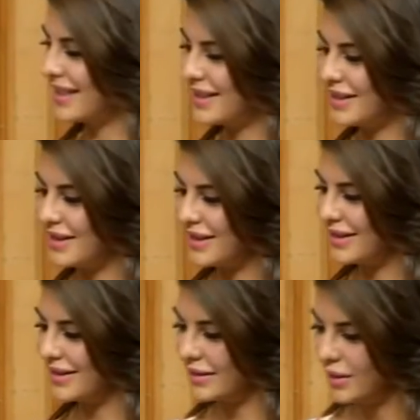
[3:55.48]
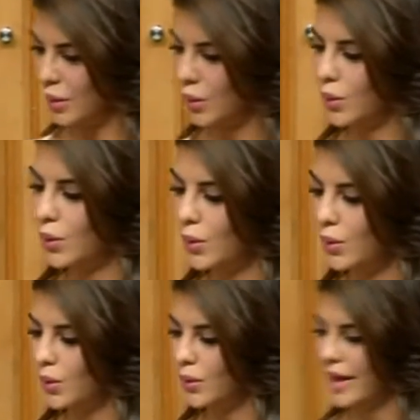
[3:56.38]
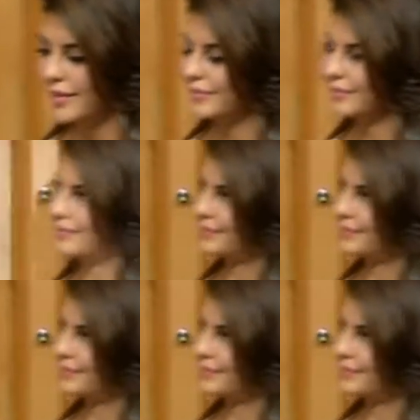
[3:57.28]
the beauty with the purpose. Thank you,